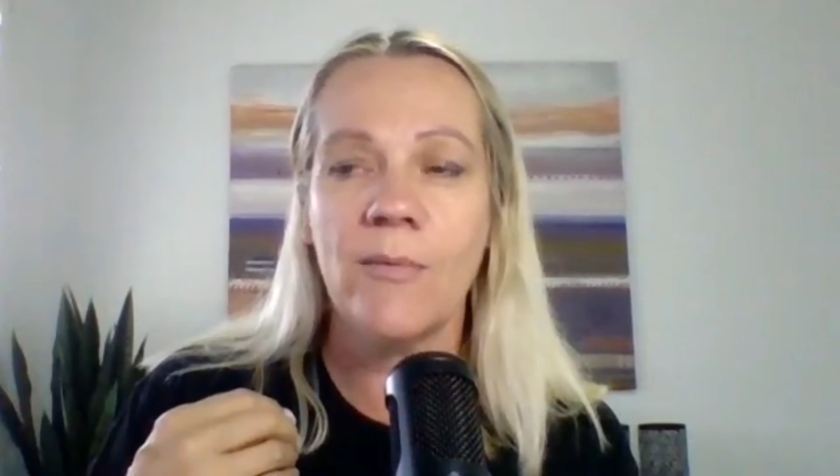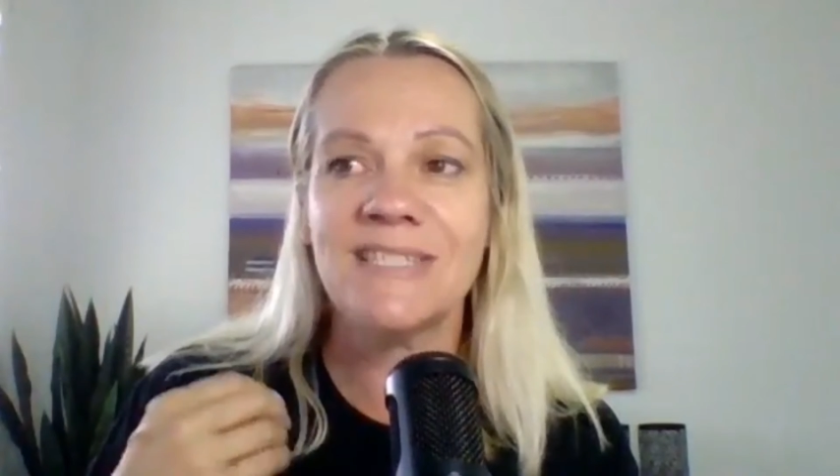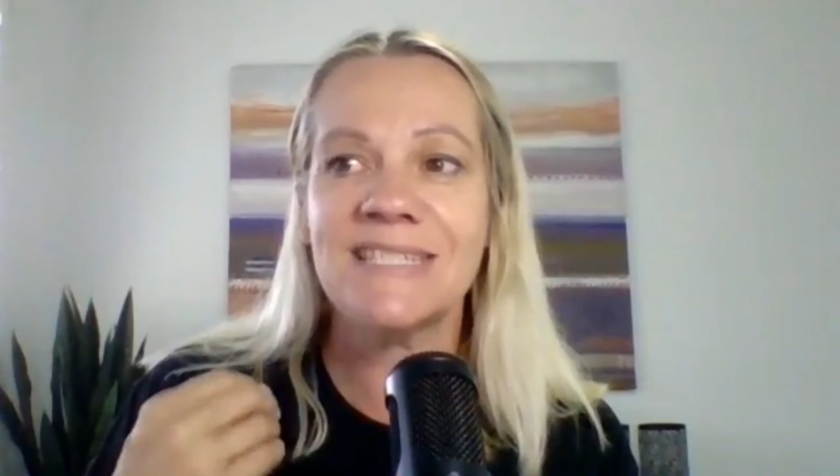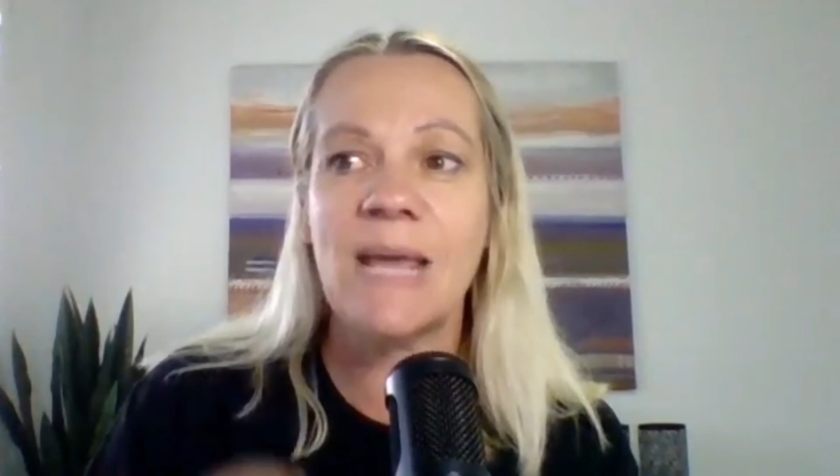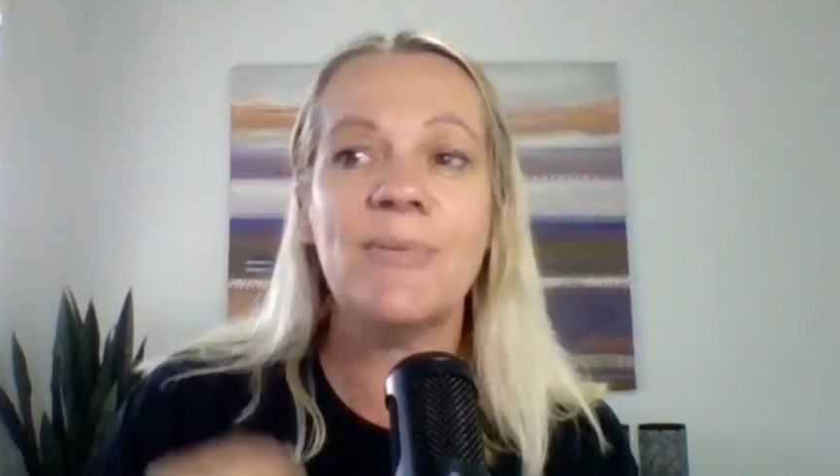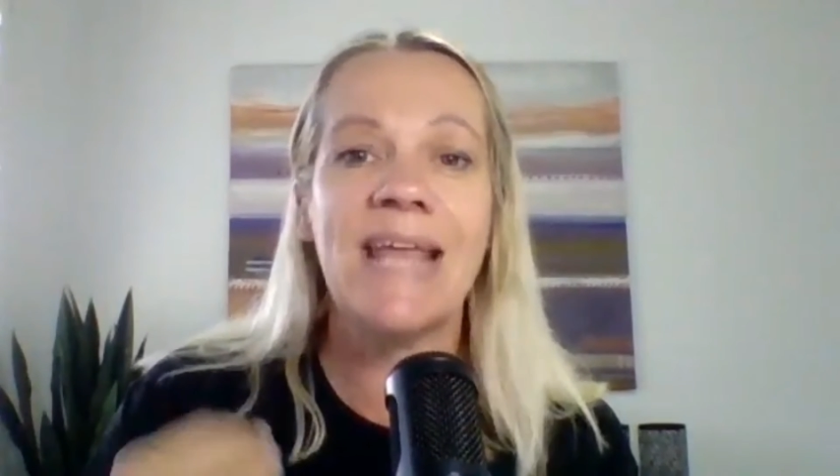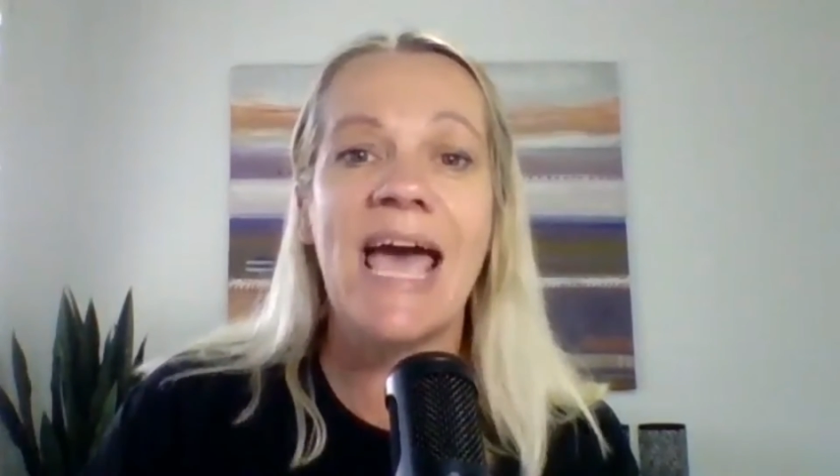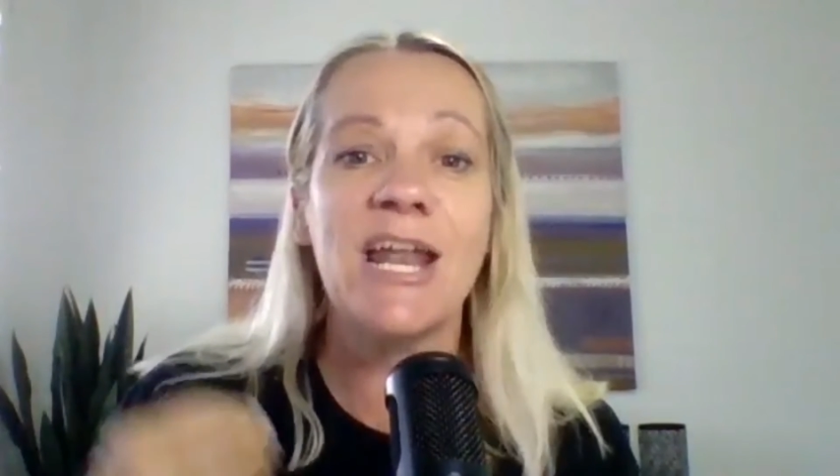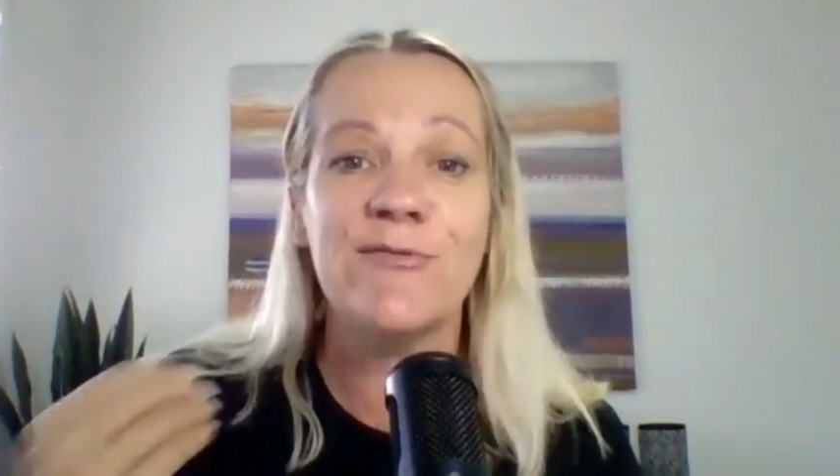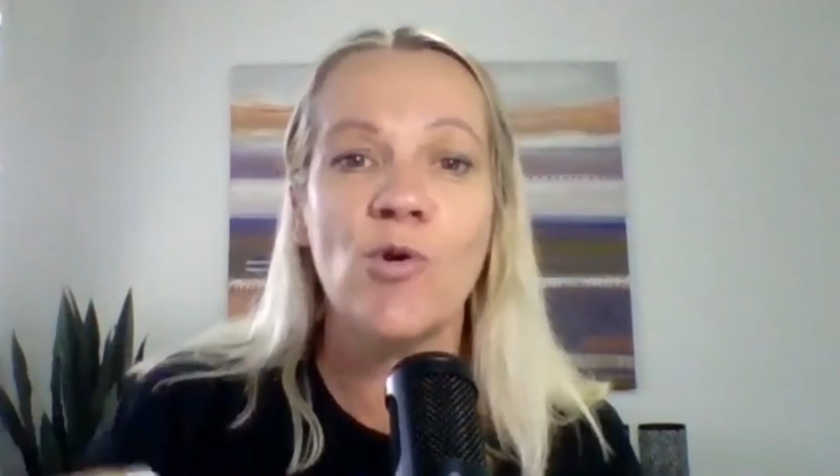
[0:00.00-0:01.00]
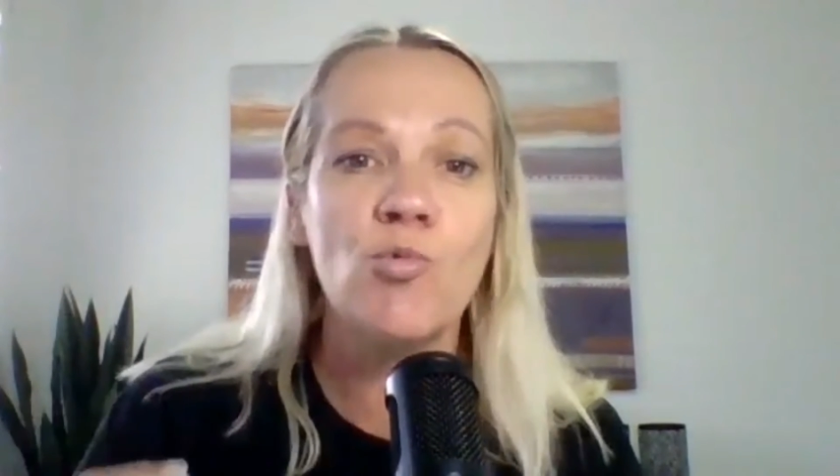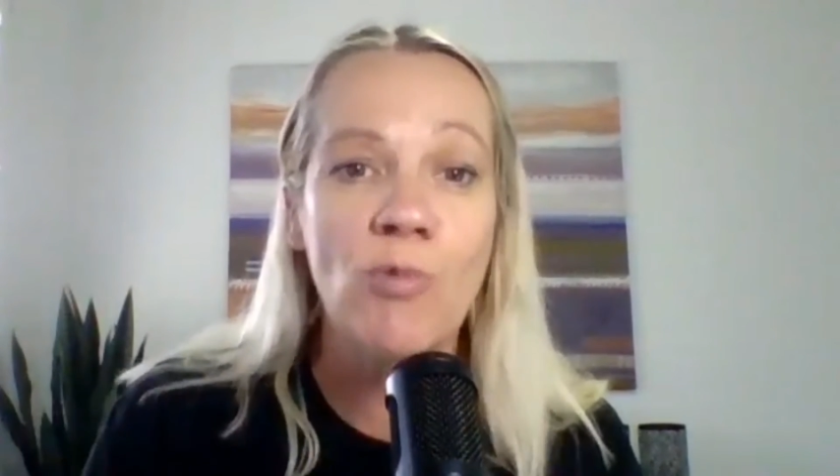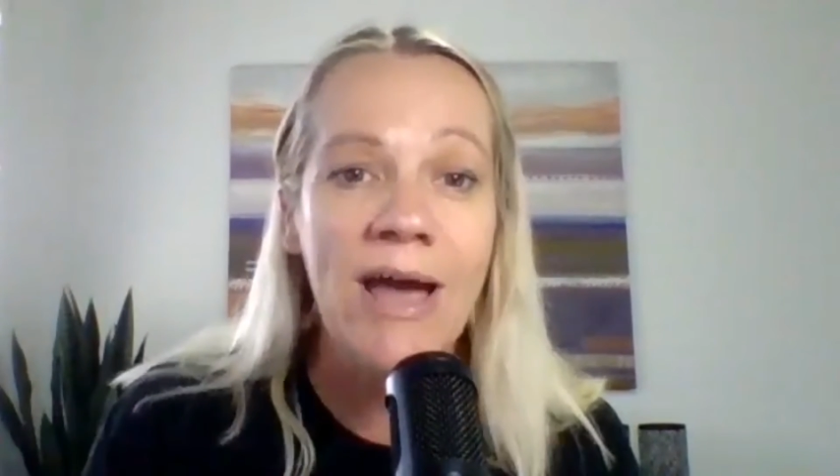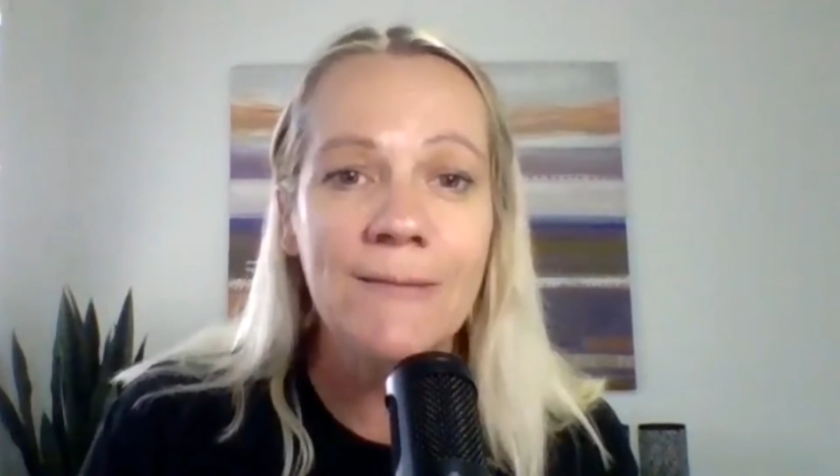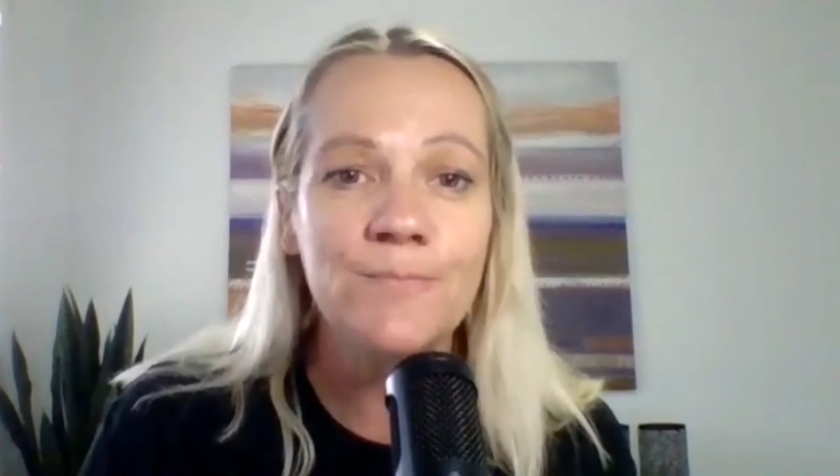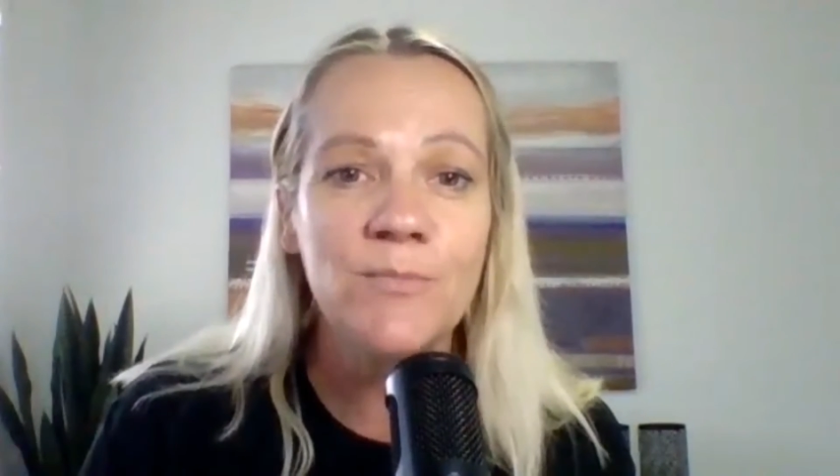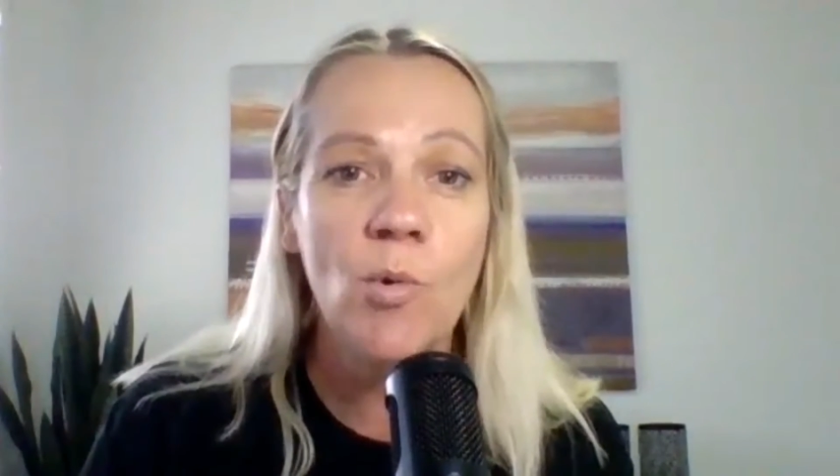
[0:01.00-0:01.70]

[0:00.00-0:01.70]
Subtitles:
snapping out of your rut,